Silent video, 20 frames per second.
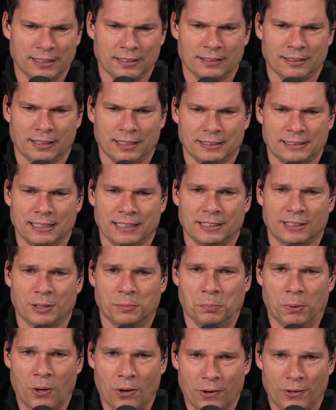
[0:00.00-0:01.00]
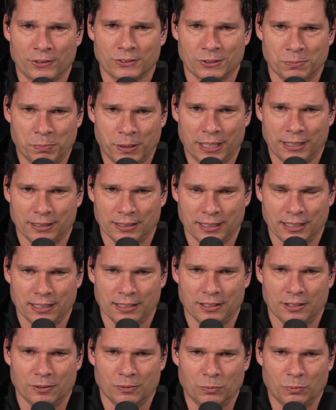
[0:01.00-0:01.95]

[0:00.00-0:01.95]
let's hit the pause button here.